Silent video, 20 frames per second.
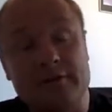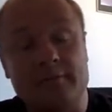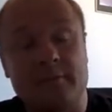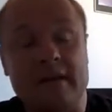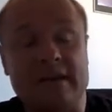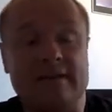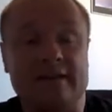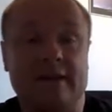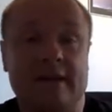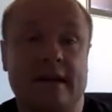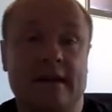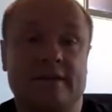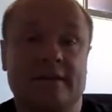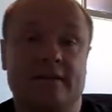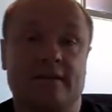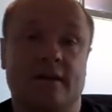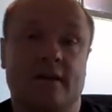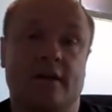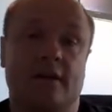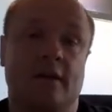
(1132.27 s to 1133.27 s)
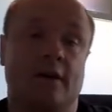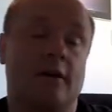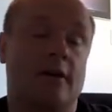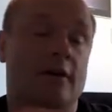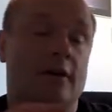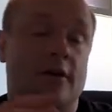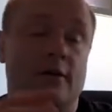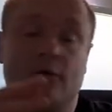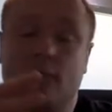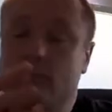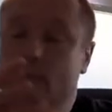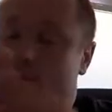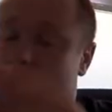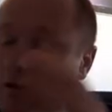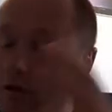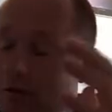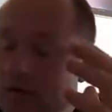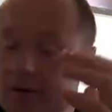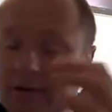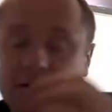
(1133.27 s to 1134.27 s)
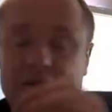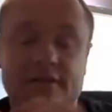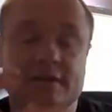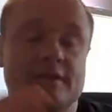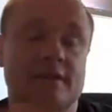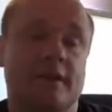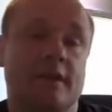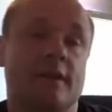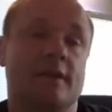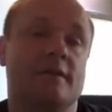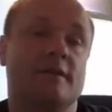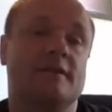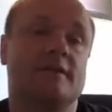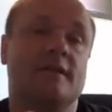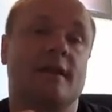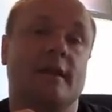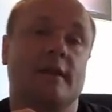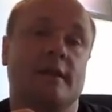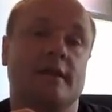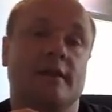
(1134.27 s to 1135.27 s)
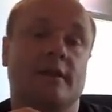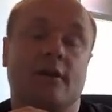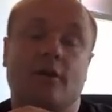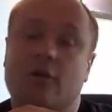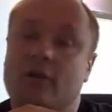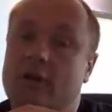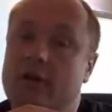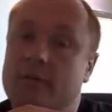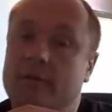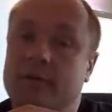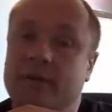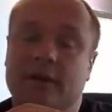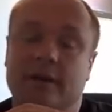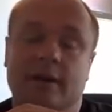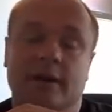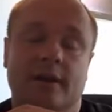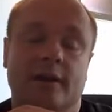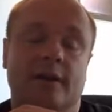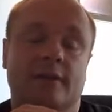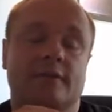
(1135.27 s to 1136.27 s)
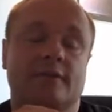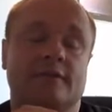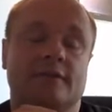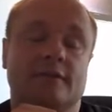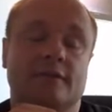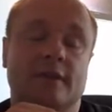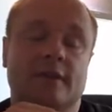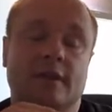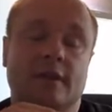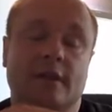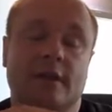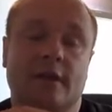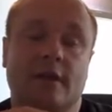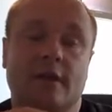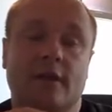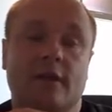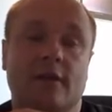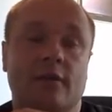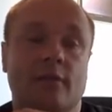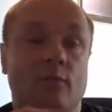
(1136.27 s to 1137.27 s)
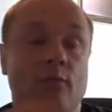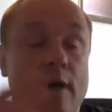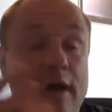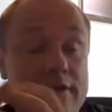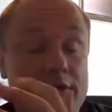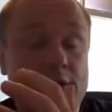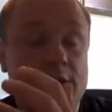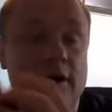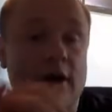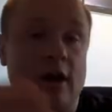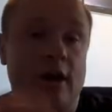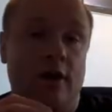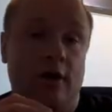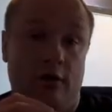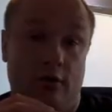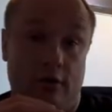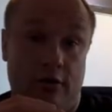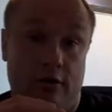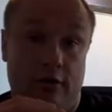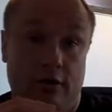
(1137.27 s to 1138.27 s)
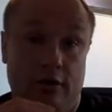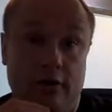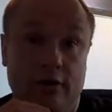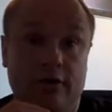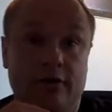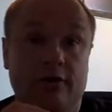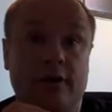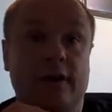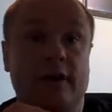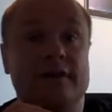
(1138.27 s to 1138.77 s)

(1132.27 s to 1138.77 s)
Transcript: based in Exeter, are world leaders in understanding the climate and the weather on Earth, and